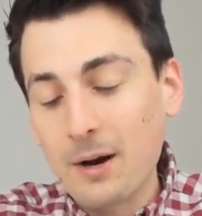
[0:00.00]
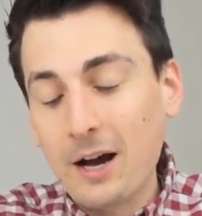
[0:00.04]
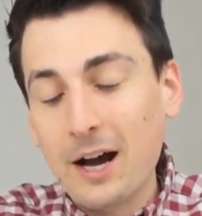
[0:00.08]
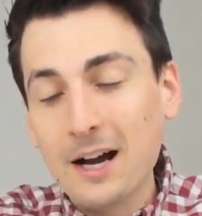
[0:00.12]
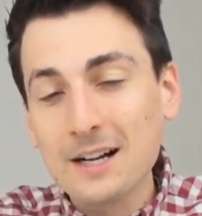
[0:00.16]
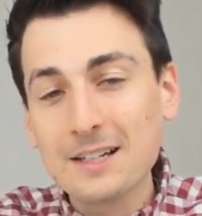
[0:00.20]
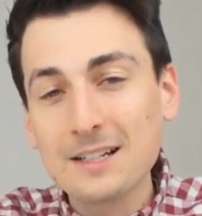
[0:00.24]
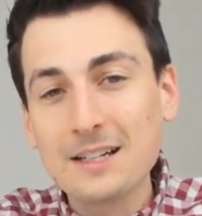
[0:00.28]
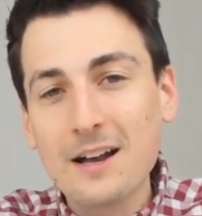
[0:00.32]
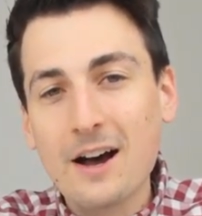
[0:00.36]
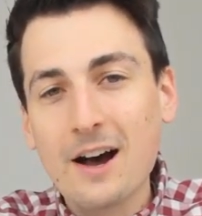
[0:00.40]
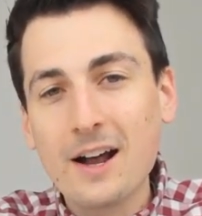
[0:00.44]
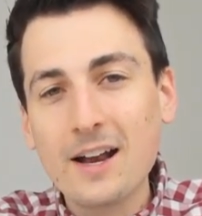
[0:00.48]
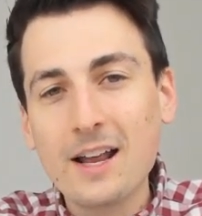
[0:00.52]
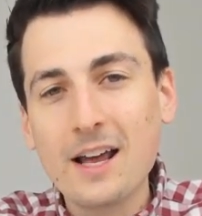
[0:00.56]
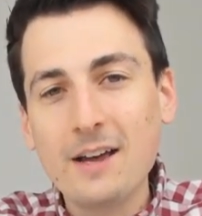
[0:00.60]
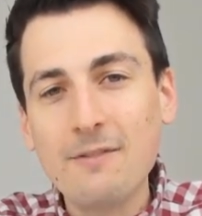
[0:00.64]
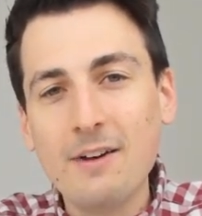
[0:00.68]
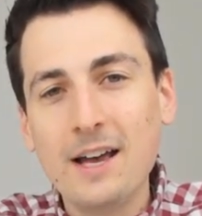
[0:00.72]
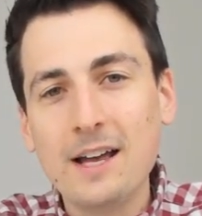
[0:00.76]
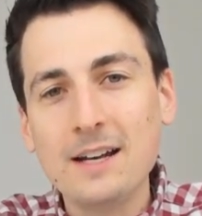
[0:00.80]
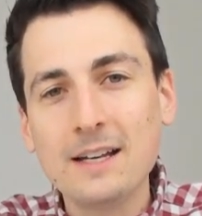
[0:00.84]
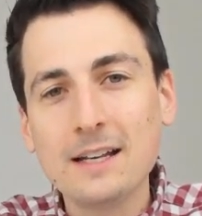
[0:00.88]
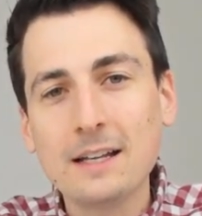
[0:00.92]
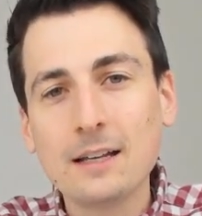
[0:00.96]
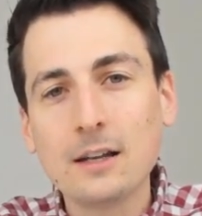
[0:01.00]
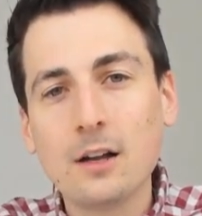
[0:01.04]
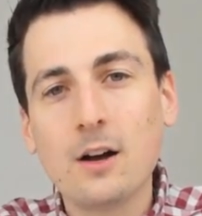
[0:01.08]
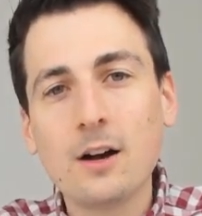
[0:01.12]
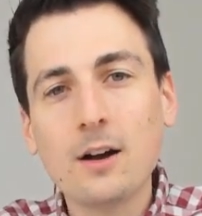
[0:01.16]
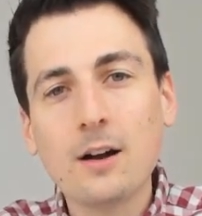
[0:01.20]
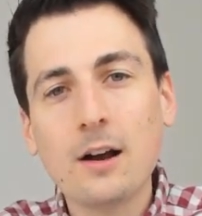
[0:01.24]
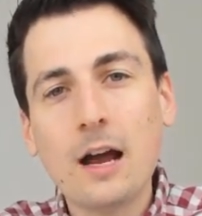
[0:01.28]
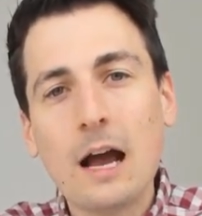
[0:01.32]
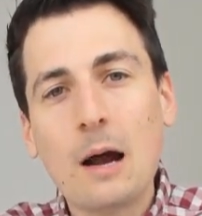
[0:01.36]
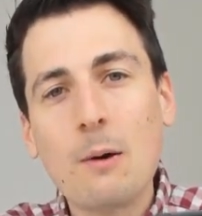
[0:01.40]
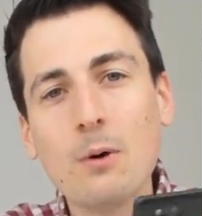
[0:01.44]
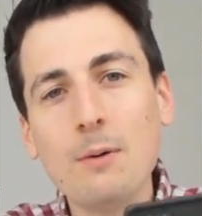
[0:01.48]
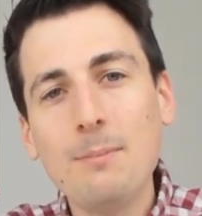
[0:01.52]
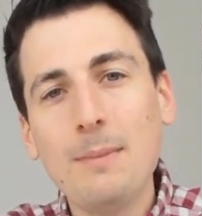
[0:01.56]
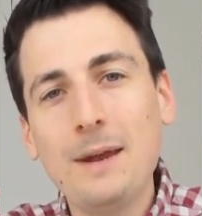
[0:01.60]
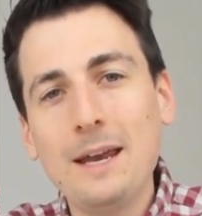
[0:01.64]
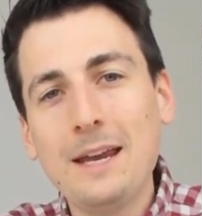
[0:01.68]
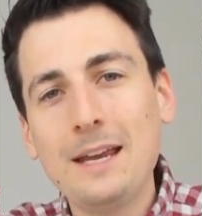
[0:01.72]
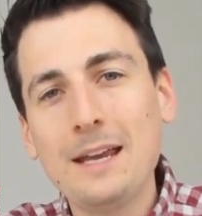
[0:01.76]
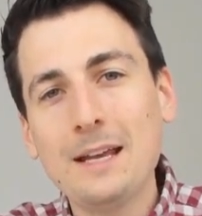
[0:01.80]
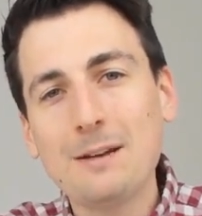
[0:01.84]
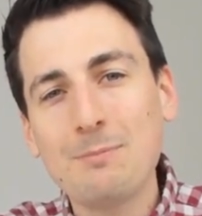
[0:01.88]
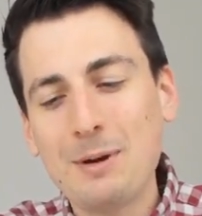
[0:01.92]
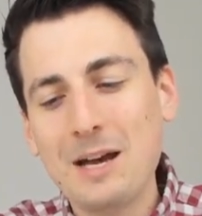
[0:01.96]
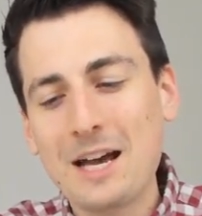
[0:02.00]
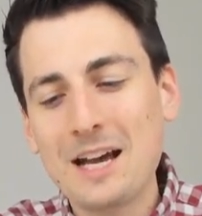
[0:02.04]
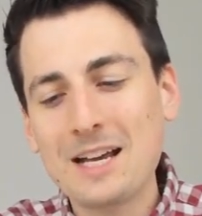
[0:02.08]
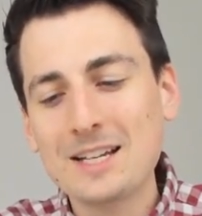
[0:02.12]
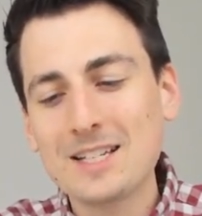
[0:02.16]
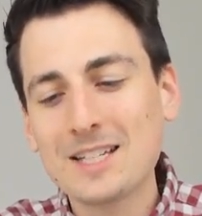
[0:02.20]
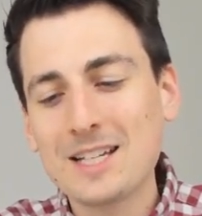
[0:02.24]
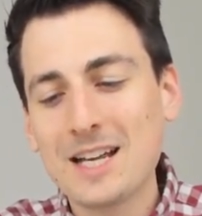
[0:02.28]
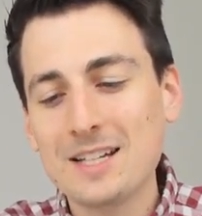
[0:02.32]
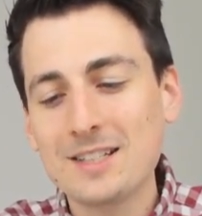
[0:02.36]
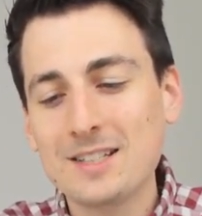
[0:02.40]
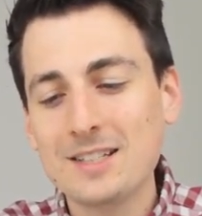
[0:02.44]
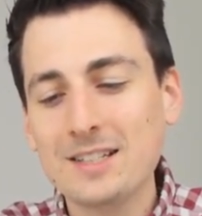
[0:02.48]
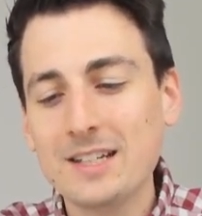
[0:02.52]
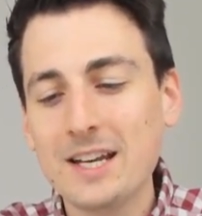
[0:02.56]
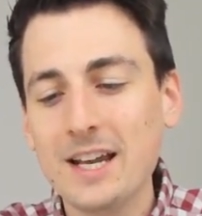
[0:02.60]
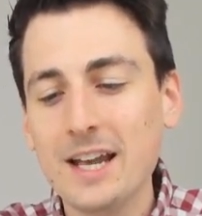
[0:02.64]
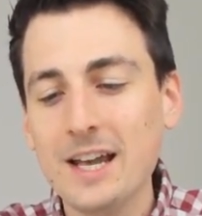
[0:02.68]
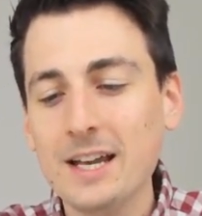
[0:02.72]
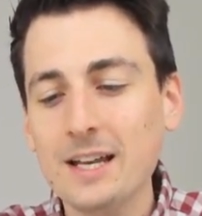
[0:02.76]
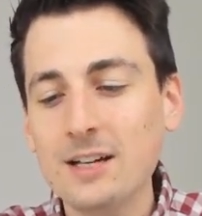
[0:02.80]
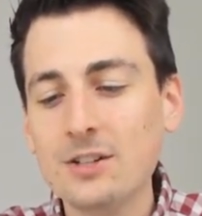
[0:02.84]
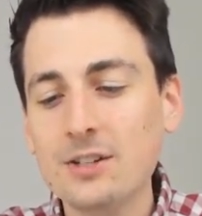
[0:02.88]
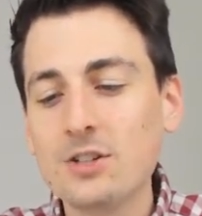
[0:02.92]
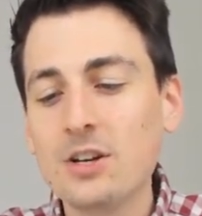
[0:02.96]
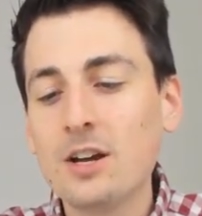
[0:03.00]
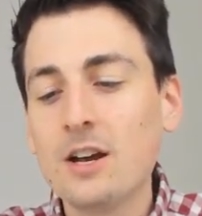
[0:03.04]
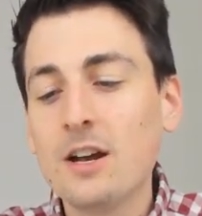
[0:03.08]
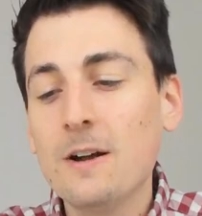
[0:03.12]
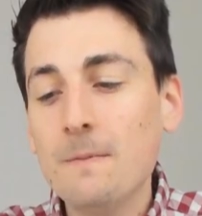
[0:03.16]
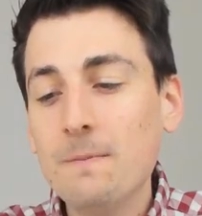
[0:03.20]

I did not have any luck. I would make it past that stage